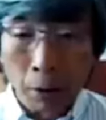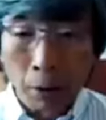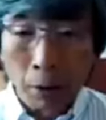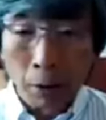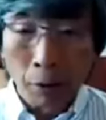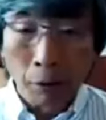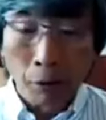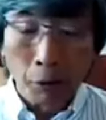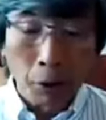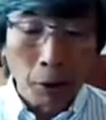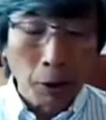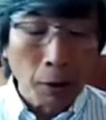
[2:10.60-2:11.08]

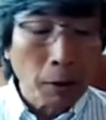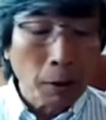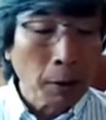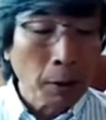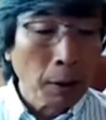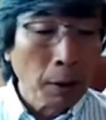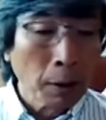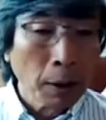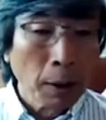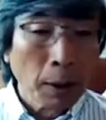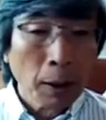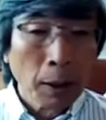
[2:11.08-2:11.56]
Africa.
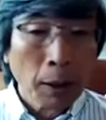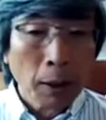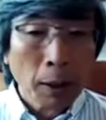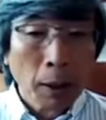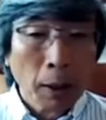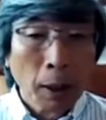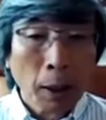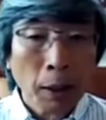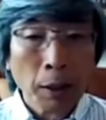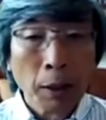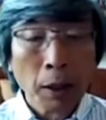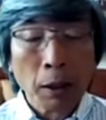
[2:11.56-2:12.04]

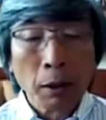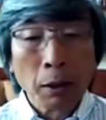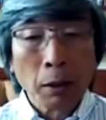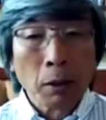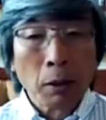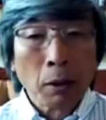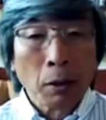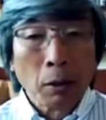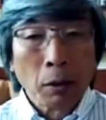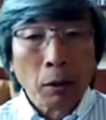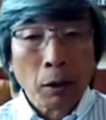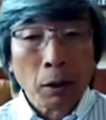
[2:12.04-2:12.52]
And the other
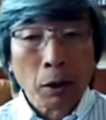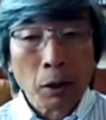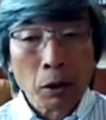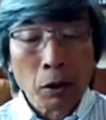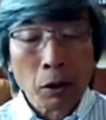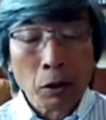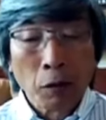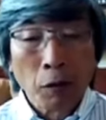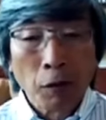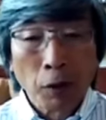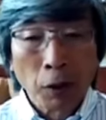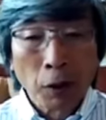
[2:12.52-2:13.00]
goal is
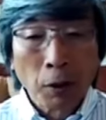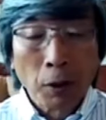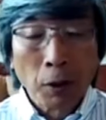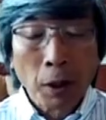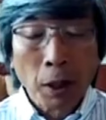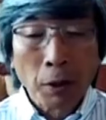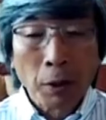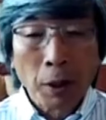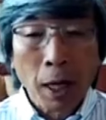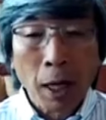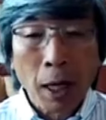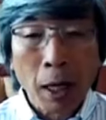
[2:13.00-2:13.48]
to figure
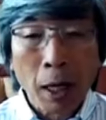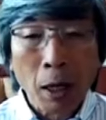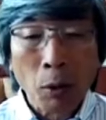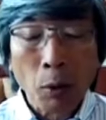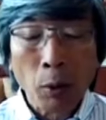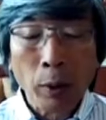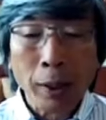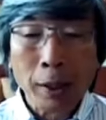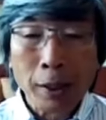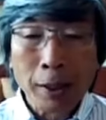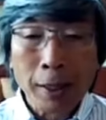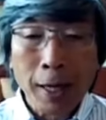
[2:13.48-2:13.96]
out how
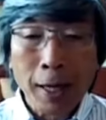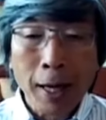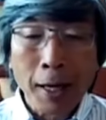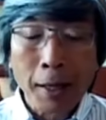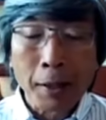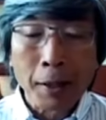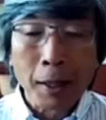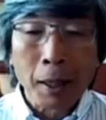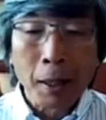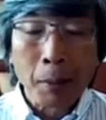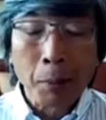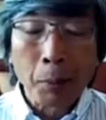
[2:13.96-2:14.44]
we
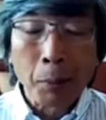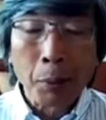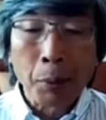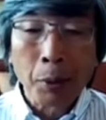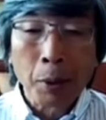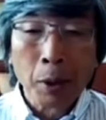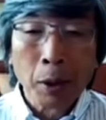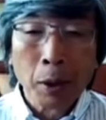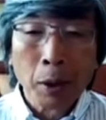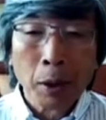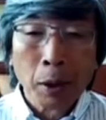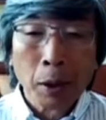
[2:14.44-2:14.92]
stand up
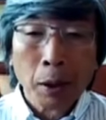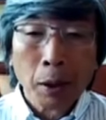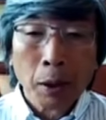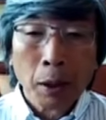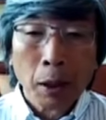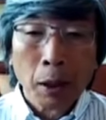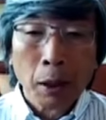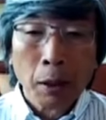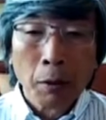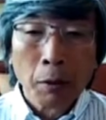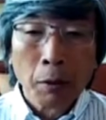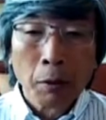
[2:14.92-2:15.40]

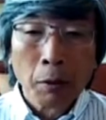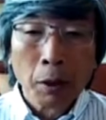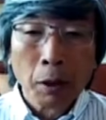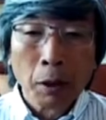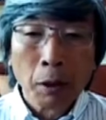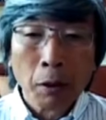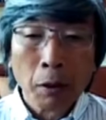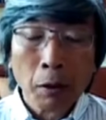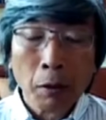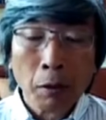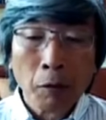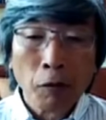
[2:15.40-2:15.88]
uh,
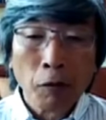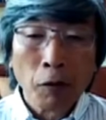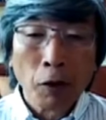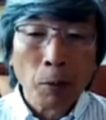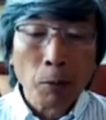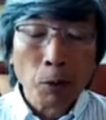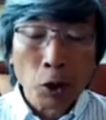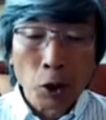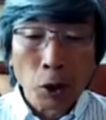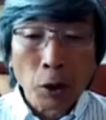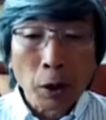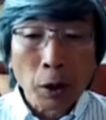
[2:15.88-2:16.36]
the
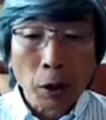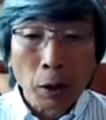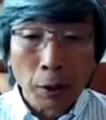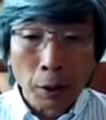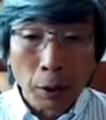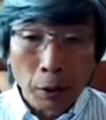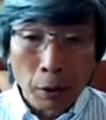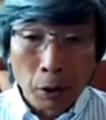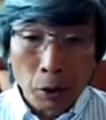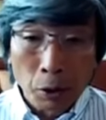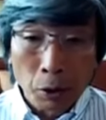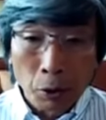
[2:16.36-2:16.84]
pharmaceutical
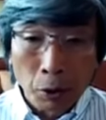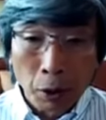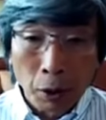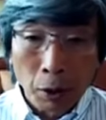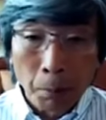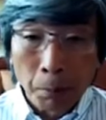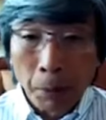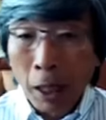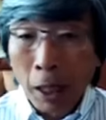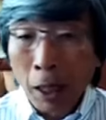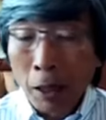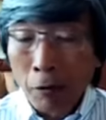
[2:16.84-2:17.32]
industry.
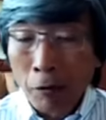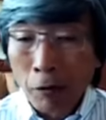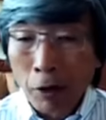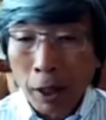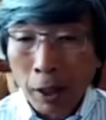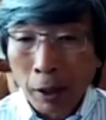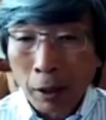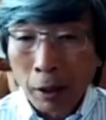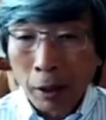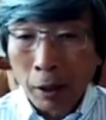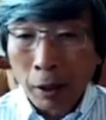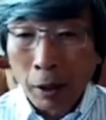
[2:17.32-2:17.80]

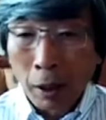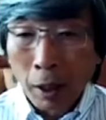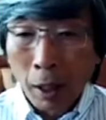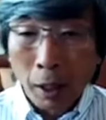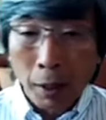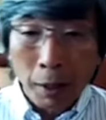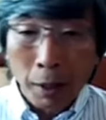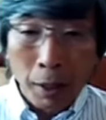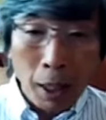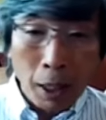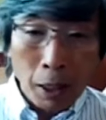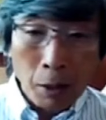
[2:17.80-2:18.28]
Biovac
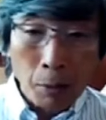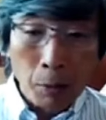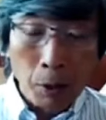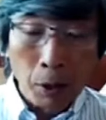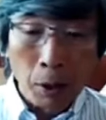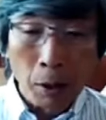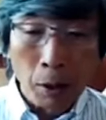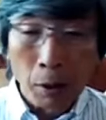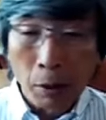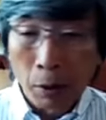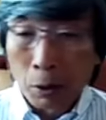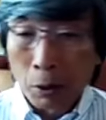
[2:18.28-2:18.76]
and
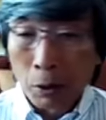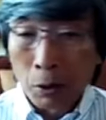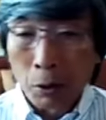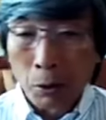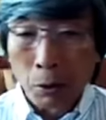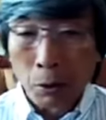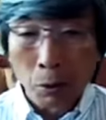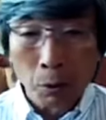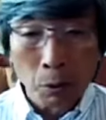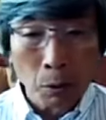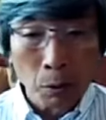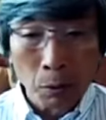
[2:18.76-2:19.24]
Aspen are the
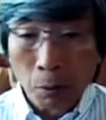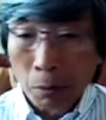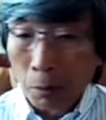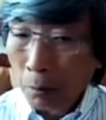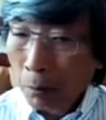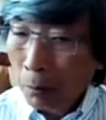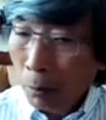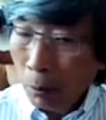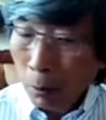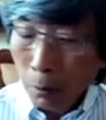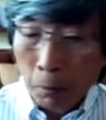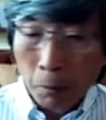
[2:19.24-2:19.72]
two
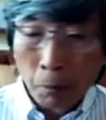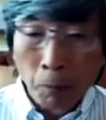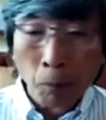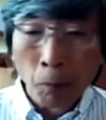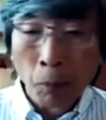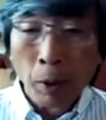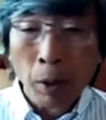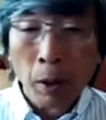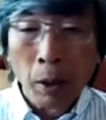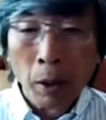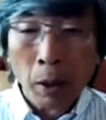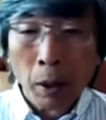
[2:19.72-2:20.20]

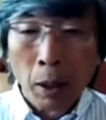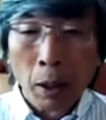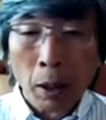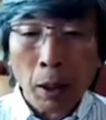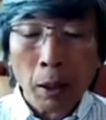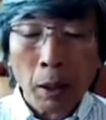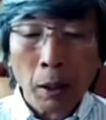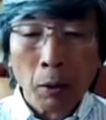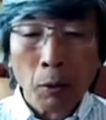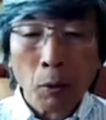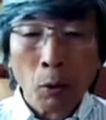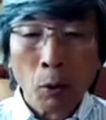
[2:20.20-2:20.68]

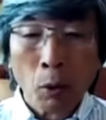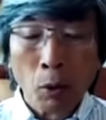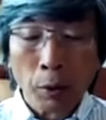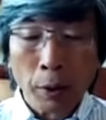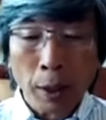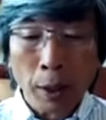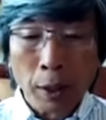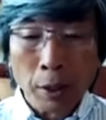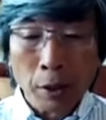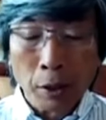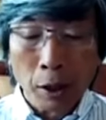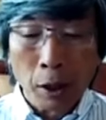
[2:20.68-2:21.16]
uh,
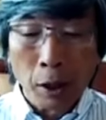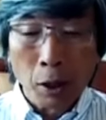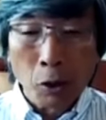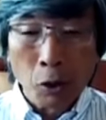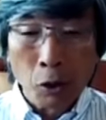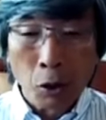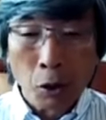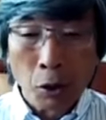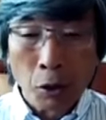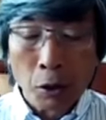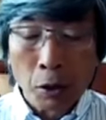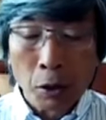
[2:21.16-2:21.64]

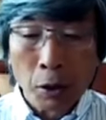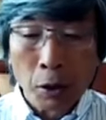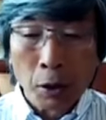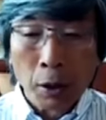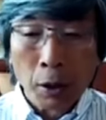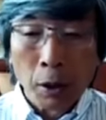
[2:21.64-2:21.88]
organizations.